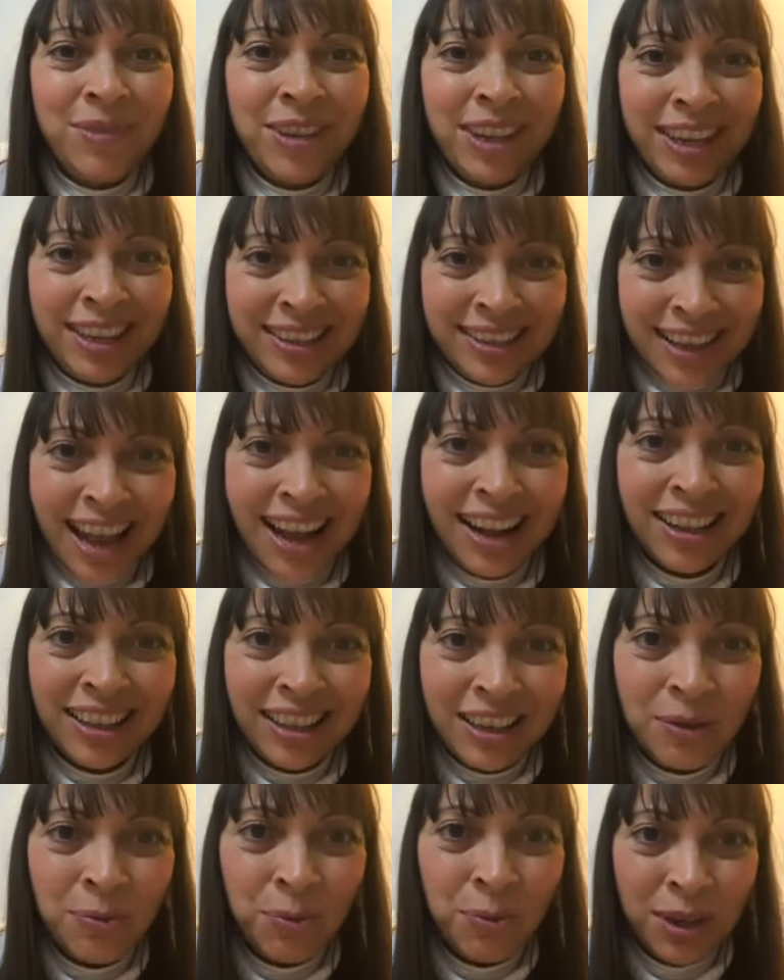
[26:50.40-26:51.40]

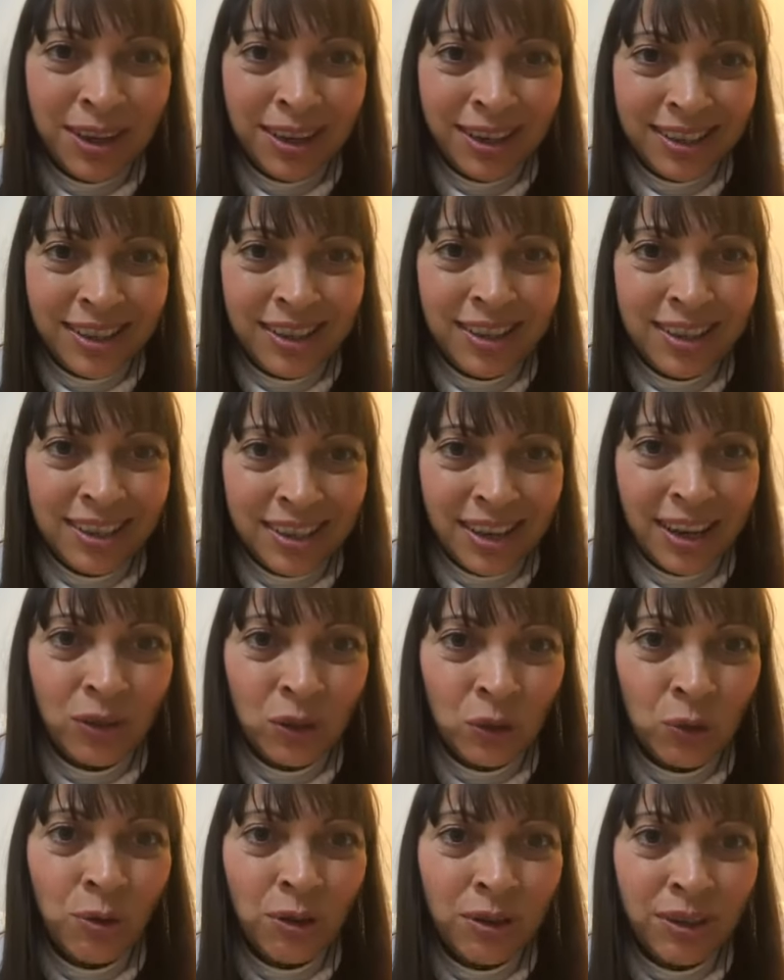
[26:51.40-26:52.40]
exactly what is
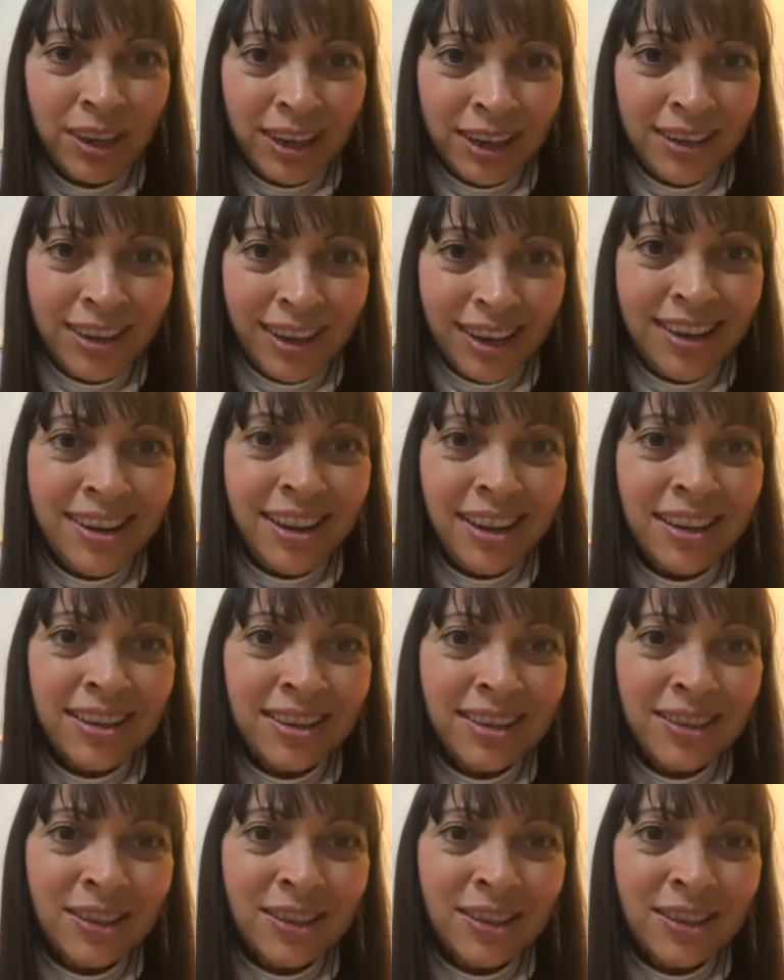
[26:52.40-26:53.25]
instinctual in us.